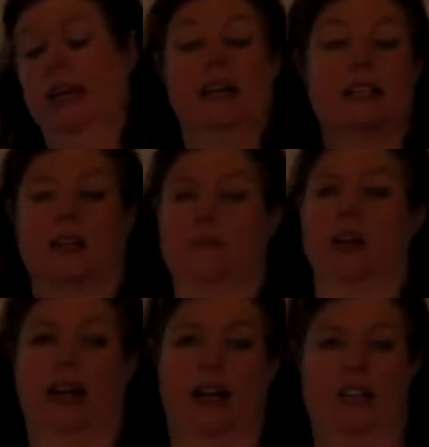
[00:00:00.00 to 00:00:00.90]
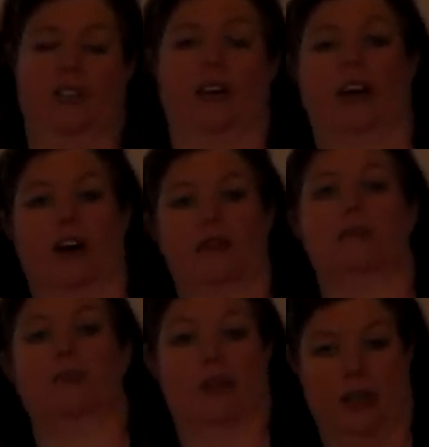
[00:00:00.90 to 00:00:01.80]
It's communication that occurs
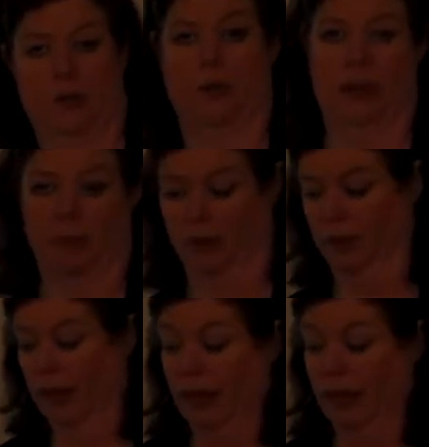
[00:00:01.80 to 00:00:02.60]
between two people.